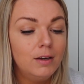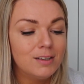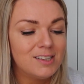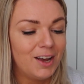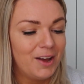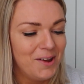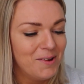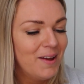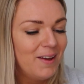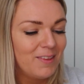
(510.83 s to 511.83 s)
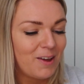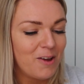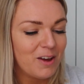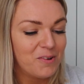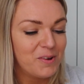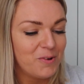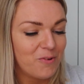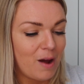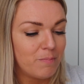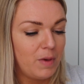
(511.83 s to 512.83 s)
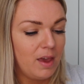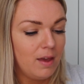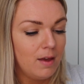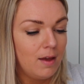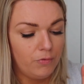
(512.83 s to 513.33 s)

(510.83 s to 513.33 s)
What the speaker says: so the coconut oil grabbed me.